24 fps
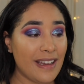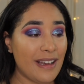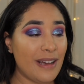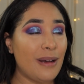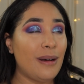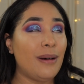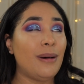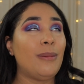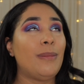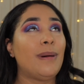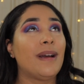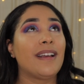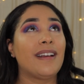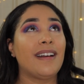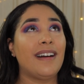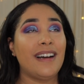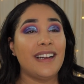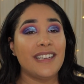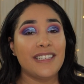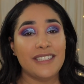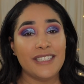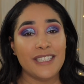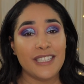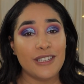Oh my god,
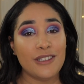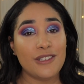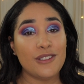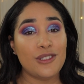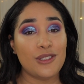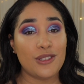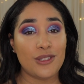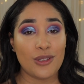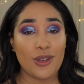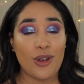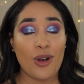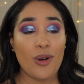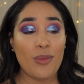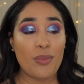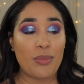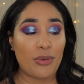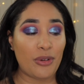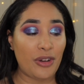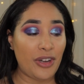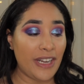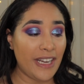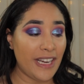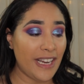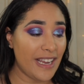she is so
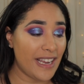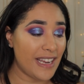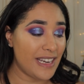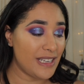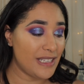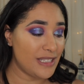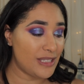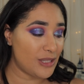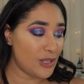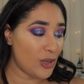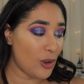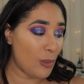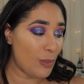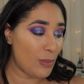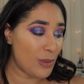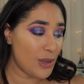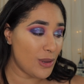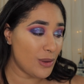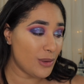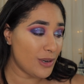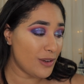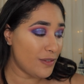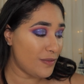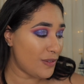pretty and so
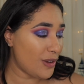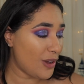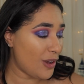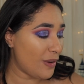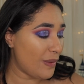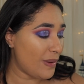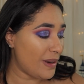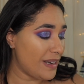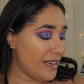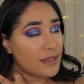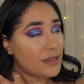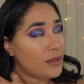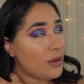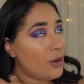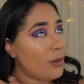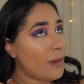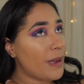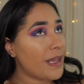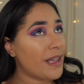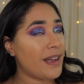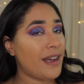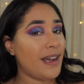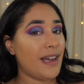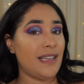beautiful, and oh
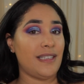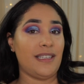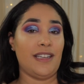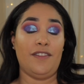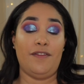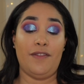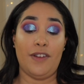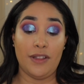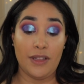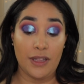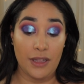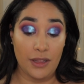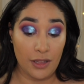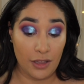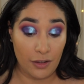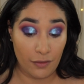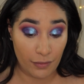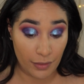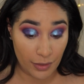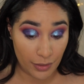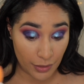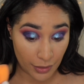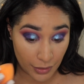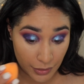my god, I fell in love
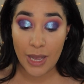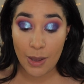with her.